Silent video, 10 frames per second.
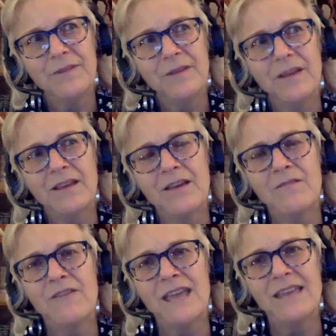
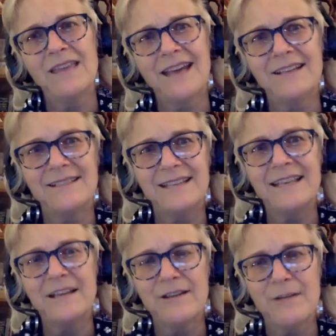convey that as
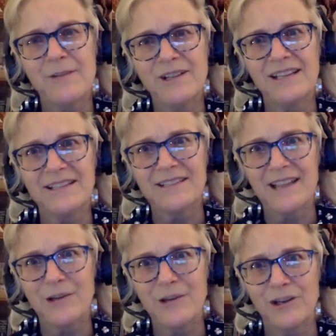economically as I
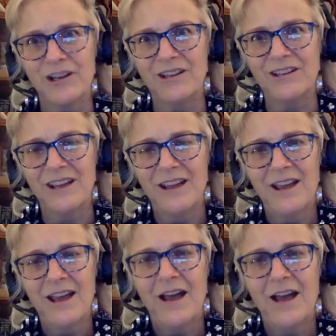could.
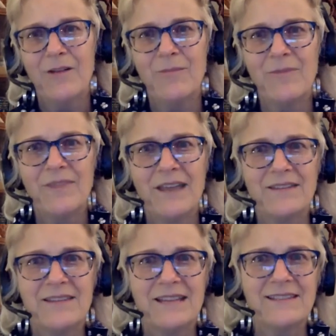Um, that
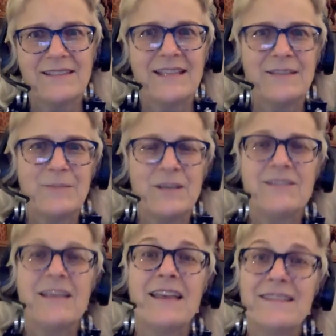that sense because
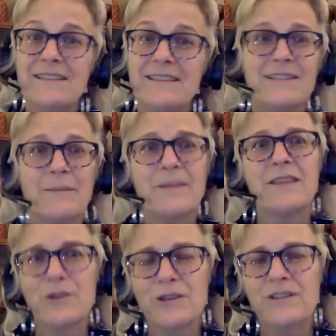and this is something
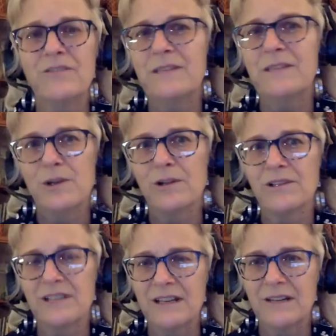that couldn't have been told
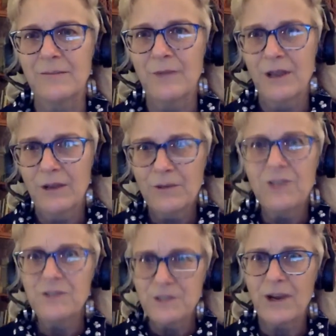in a real
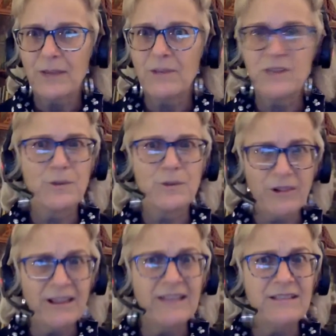story because there are
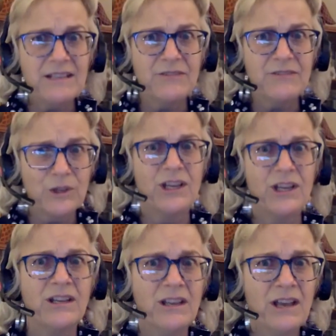plenty of
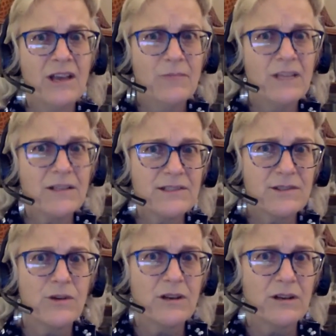good middle
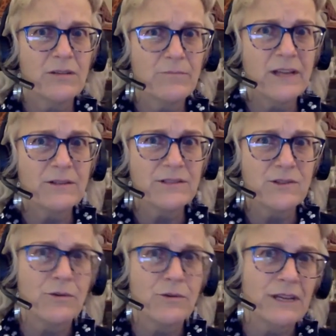school middle
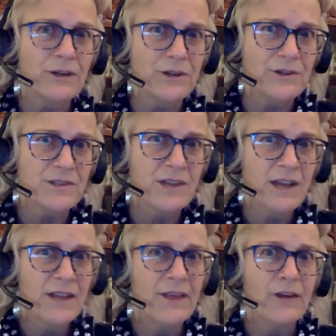school readers
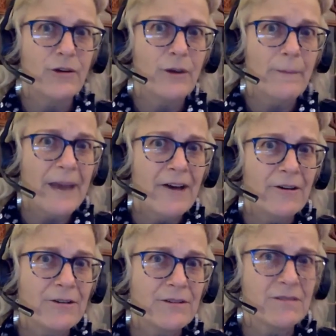that are
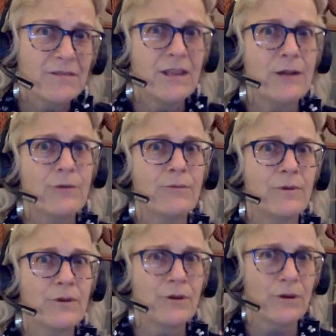about you know
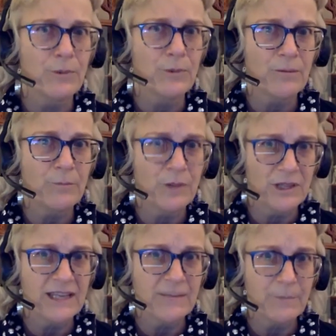girl bu-
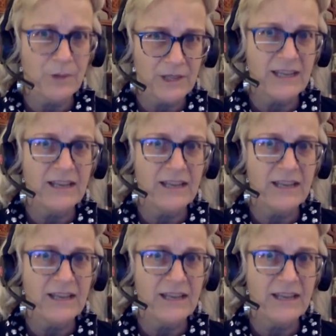bully, bullying